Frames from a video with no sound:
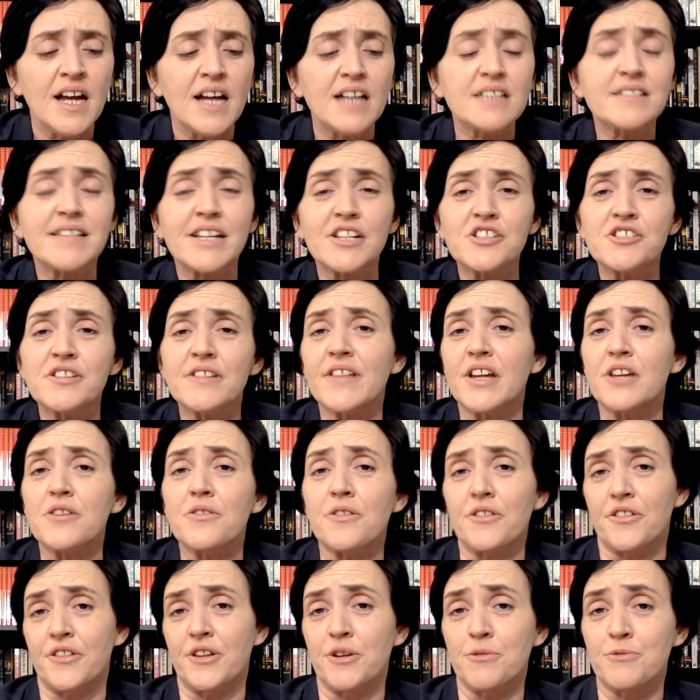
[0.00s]
essentially that
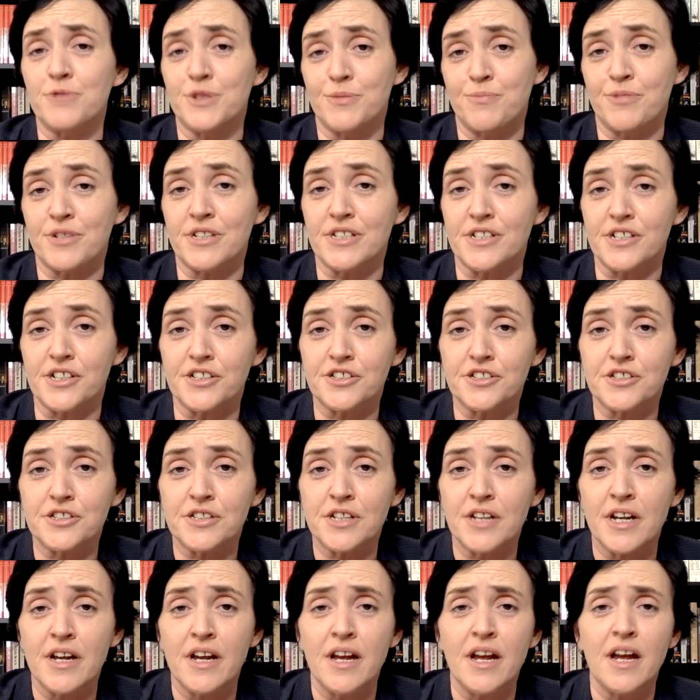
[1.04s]
nothing was
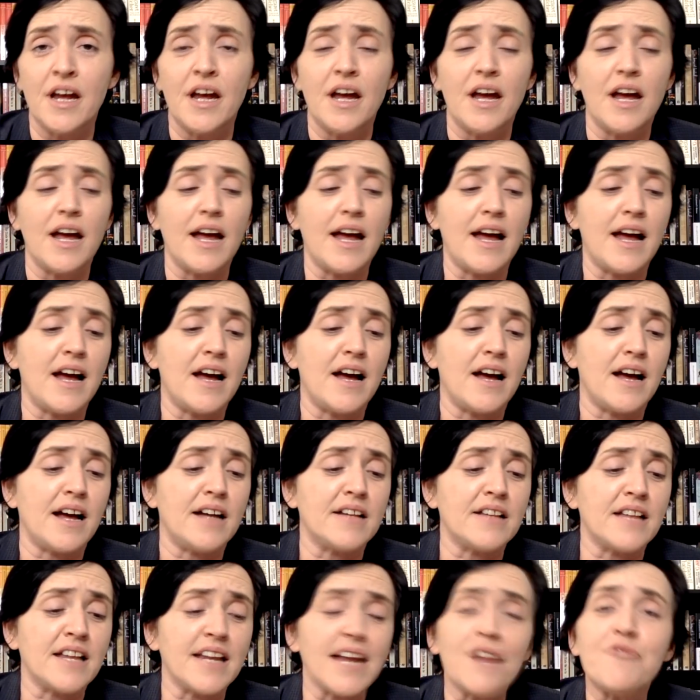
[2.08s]
British
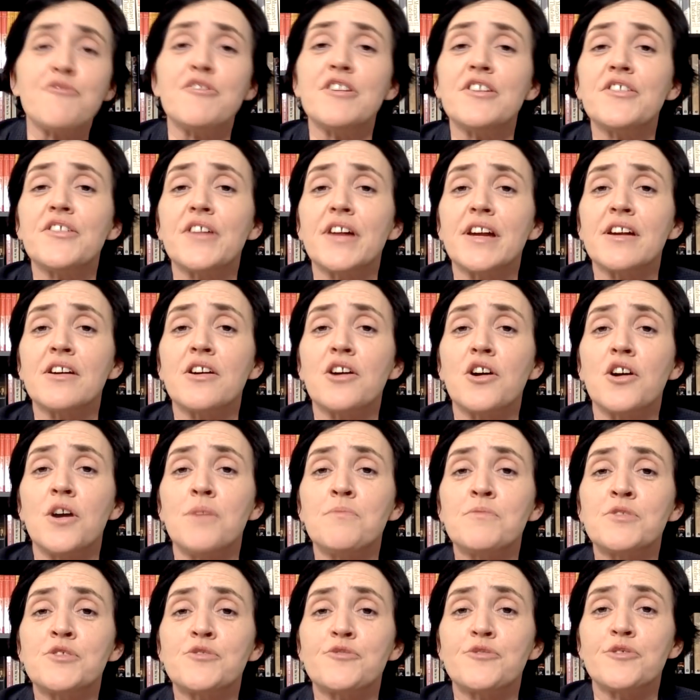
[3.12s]
and that everything
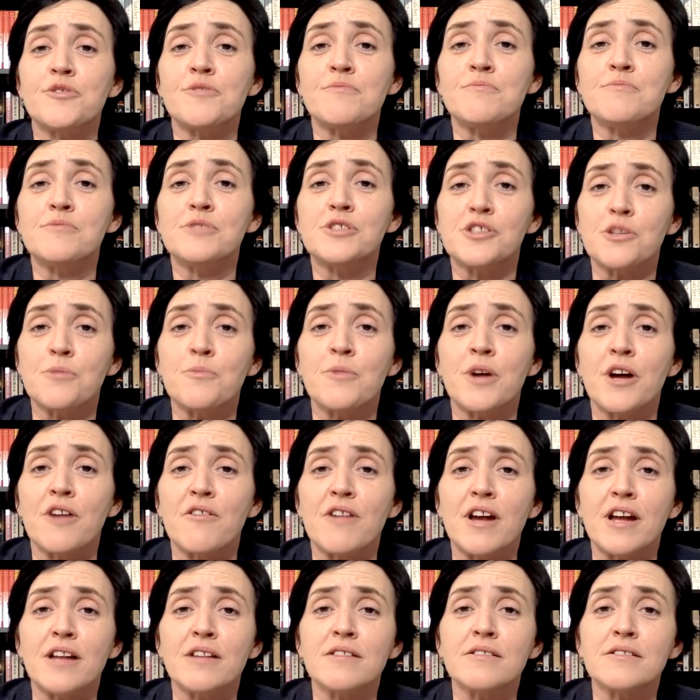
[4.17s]
comes from
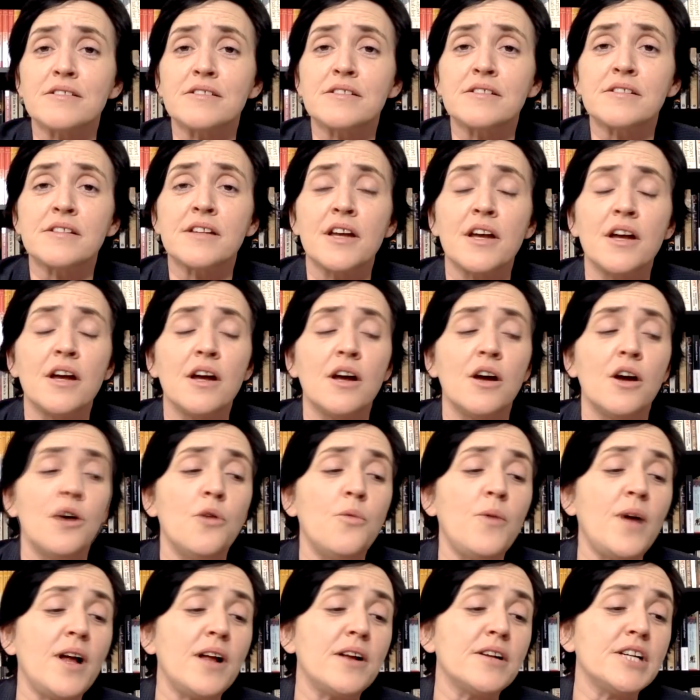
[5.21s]
somewhere else.
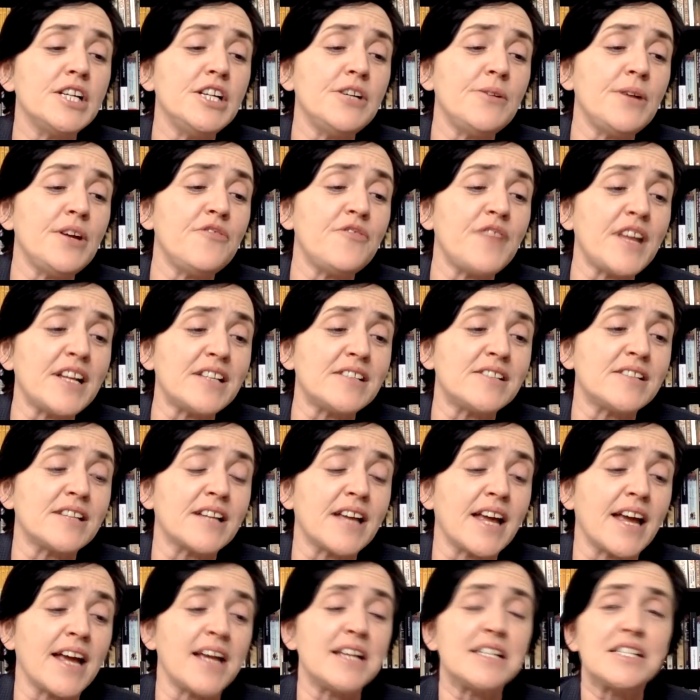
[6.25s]
Well, you know, if that's the
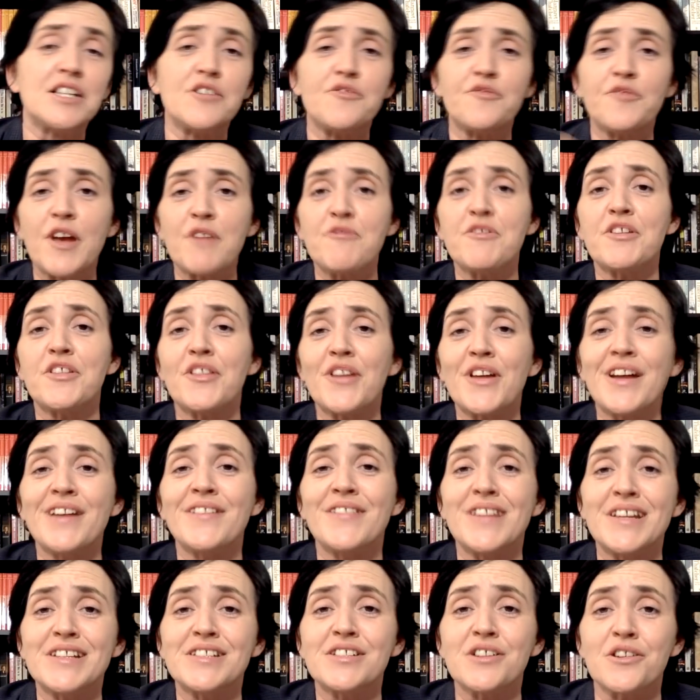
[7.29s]
case, if everything
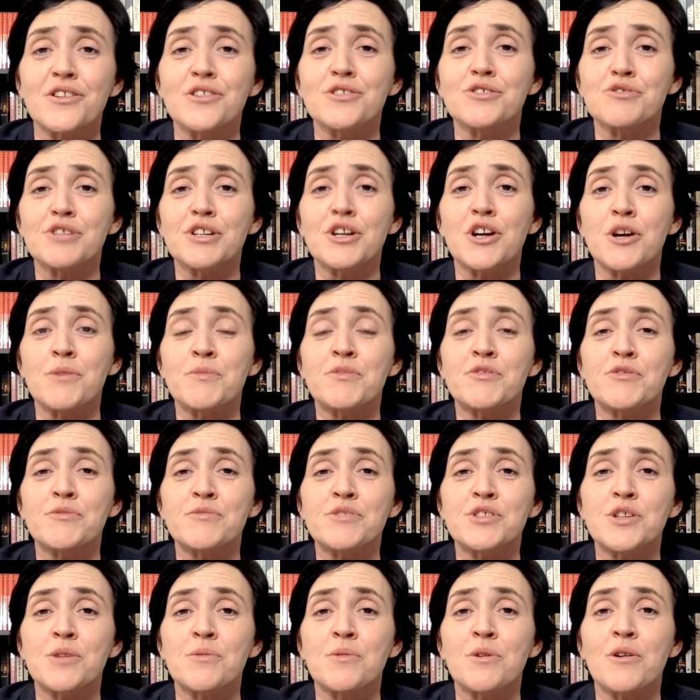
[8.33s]
in this country comes
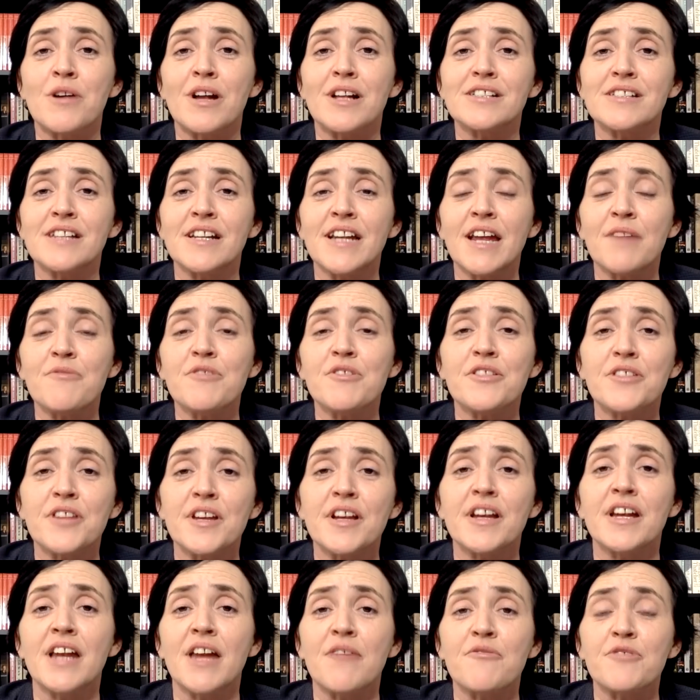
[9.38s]
from somewhere else, then
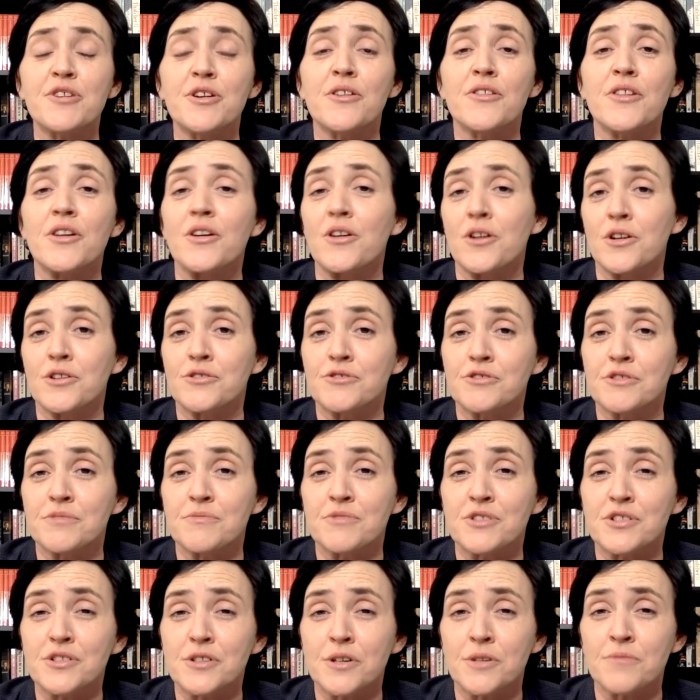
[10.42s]
everything in every other country
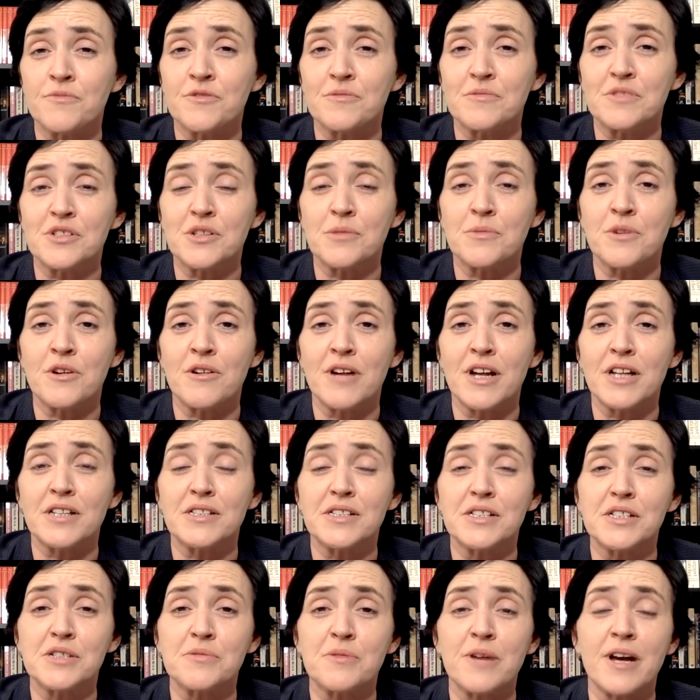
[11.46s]
must come from somewhere
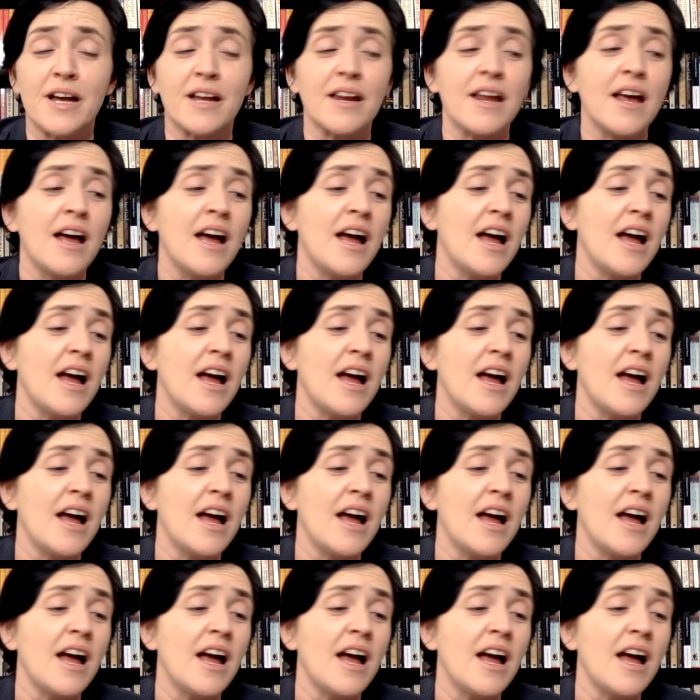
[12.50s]
else as well.